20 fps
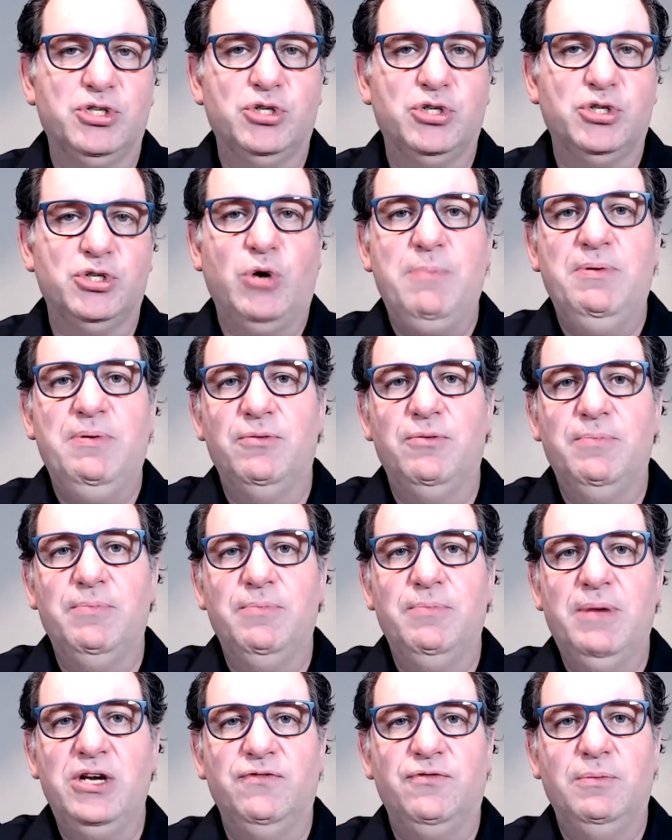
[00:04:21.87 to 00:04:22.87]
we'll scrape
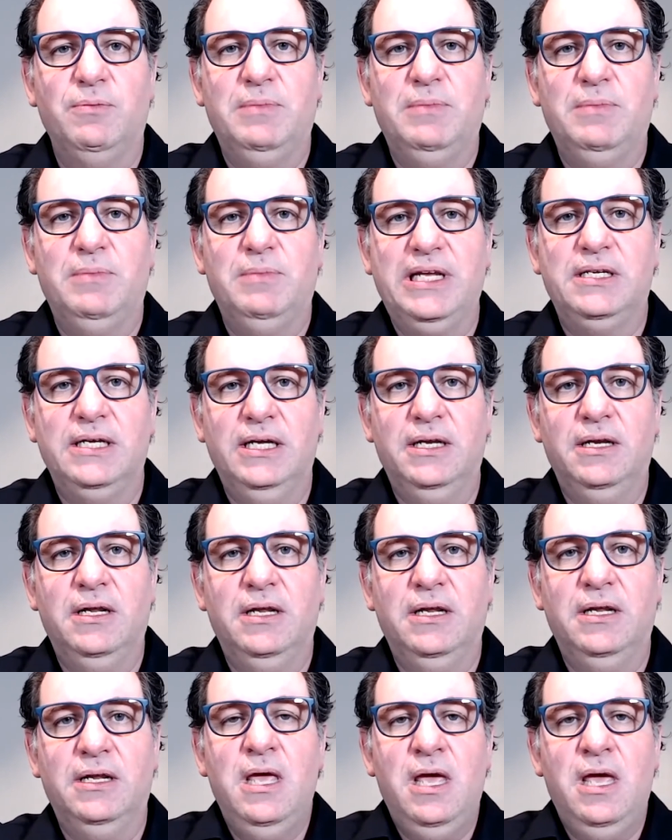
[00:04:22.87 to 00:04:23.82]
information from LinkedIn,